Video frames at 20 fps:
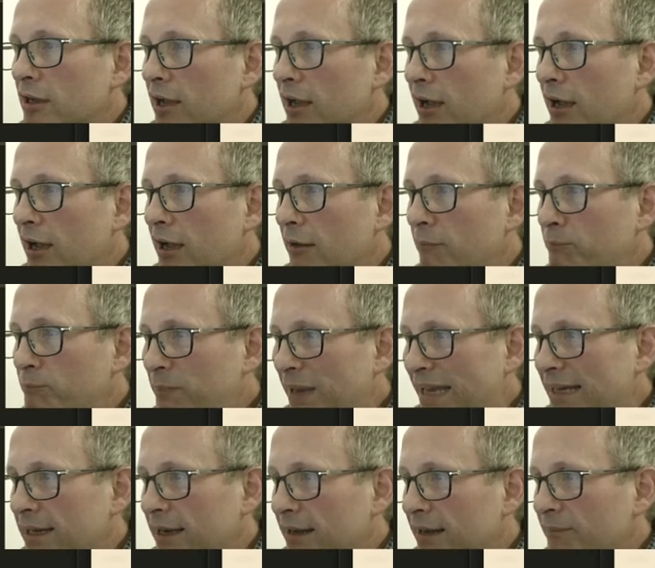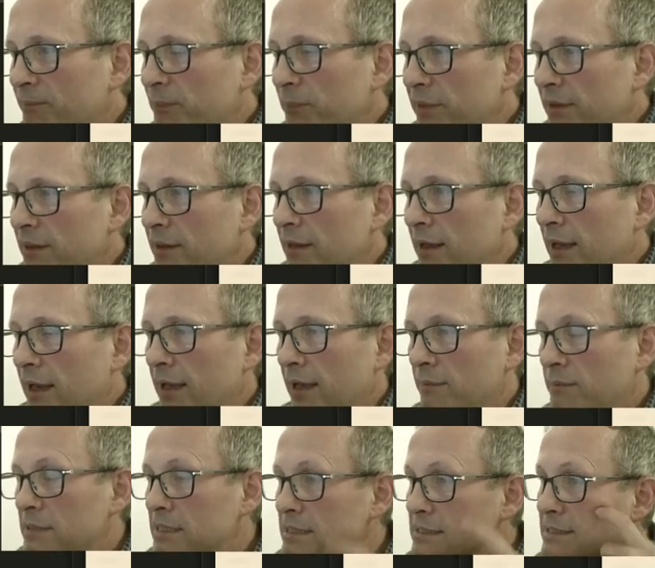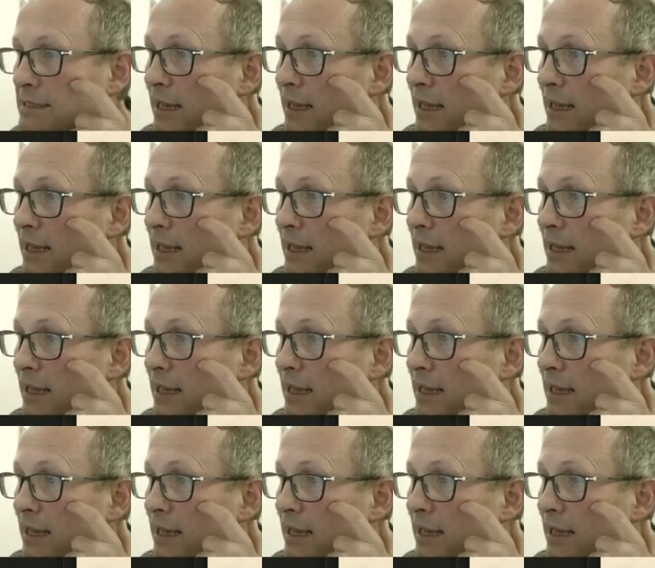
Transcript: uh, bigger. Um, it's